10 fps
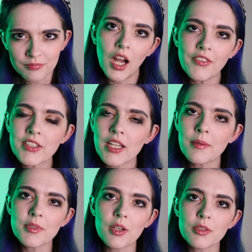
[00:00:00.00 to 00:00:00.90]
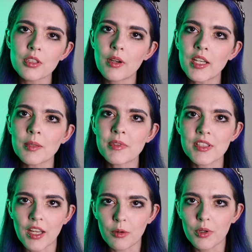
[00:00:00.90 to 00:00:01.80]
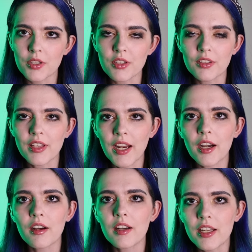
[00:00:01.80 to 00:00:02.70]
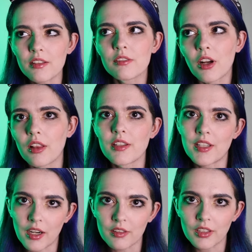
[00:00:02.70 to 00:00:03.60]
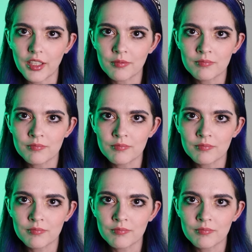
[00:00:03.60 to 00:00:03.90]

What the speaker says: Oftentimes those who end up in psych wards are there involuntarily,